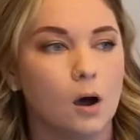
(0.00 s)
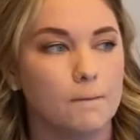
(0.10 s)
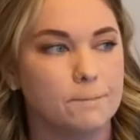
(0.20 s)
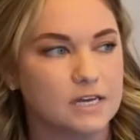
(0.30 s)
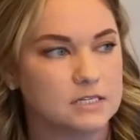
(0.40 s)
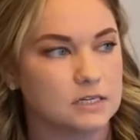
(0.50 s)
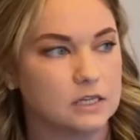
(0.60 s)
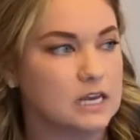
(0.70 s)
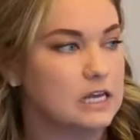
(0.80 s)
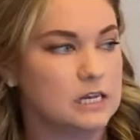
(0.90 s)

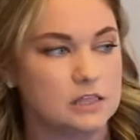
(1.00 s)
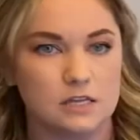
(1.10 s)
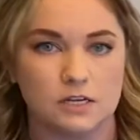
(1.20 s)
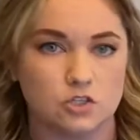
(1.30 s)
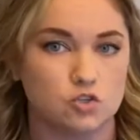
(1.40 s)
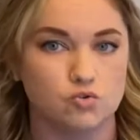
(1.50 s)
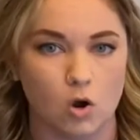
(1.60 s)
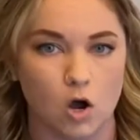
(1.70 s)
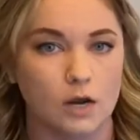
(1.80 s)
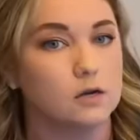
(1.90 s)
Basically anything that's
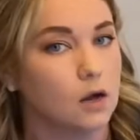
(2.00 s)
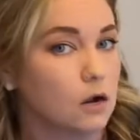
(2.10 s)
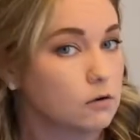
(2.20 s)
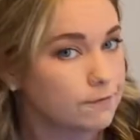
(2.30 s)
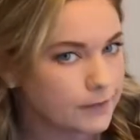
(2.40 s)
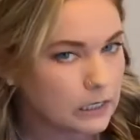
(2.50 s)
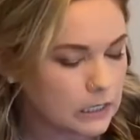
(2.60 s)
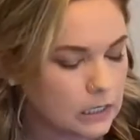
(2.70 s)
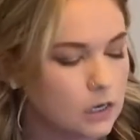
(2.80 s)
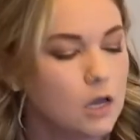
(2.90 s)
drawn, not
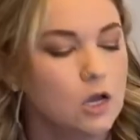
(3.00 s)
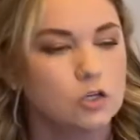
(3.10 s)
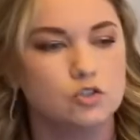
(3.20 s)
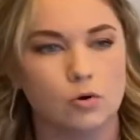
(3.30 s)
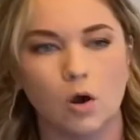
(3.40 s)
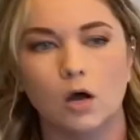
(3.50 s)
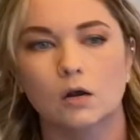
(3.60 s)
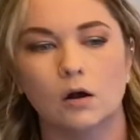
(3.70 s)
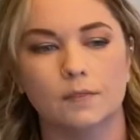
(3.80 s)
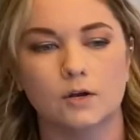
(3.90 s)
graffiti, drawn
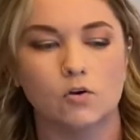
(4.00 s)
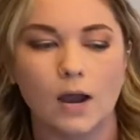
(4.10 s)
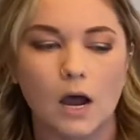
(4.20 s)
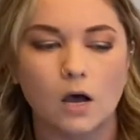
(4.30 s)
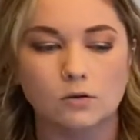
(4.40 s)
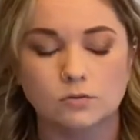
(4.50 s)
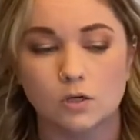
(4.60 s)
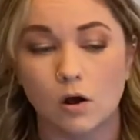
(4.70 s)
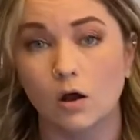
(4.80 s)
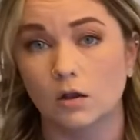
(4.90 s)
on the ground,
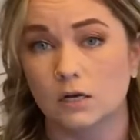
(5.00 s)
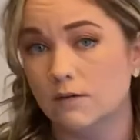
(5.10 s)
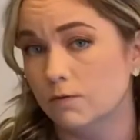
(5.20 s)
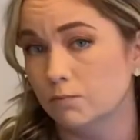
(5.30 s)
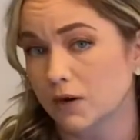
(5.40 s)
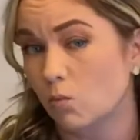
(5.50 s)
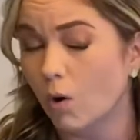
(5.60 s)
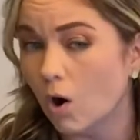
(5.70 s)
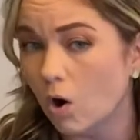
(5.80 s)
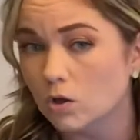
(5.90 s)
on even brick
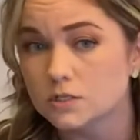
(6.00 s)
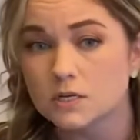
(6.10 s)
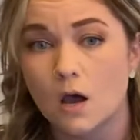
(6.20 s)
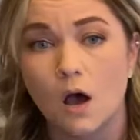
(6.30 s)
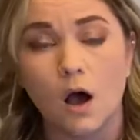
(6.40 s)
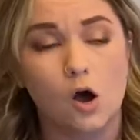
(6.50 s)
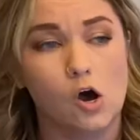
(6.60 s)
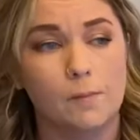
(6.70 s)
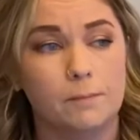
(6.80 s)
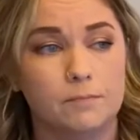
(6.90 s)
walls.
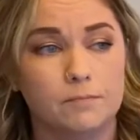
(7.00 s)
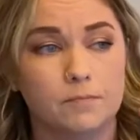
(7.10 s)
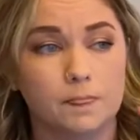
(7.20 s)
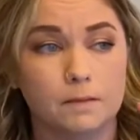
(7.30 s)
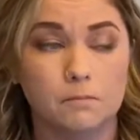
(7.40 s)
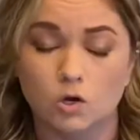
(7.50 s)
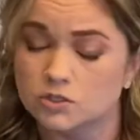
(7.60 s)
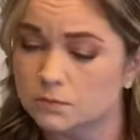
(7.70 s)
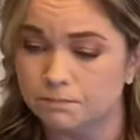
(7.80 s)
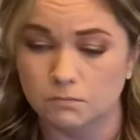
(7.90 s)

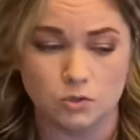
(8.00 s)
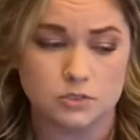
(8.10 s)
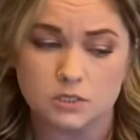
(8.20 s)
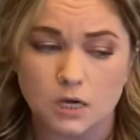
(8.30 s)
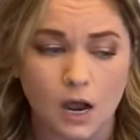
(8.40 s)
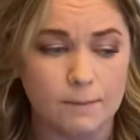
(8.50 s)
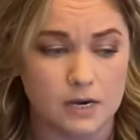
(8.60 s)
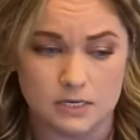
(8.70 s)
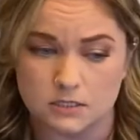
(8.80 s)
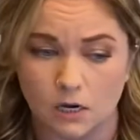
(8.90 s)
Most of the time it
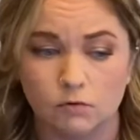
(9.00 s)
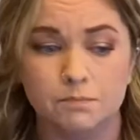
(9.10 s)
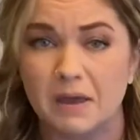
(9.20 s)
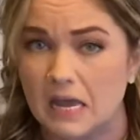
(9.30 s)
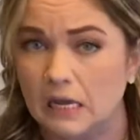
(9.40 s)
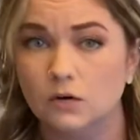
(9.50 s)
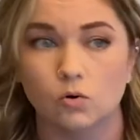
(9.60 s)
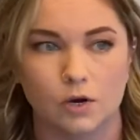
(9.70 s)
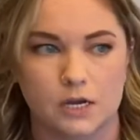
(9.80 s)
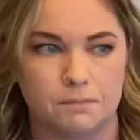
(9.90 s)
is done with paint,
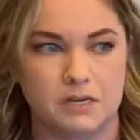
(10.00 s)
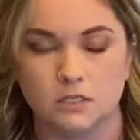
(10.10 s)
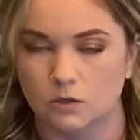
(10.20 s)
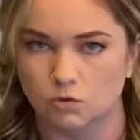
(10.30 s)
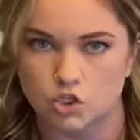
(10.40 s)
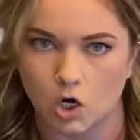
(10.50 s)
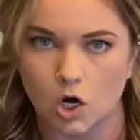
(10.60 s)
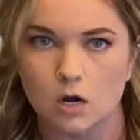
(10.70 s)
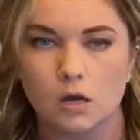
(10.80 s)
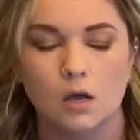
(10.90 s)
or it can be done with
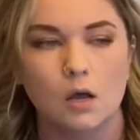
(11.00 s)
chalk.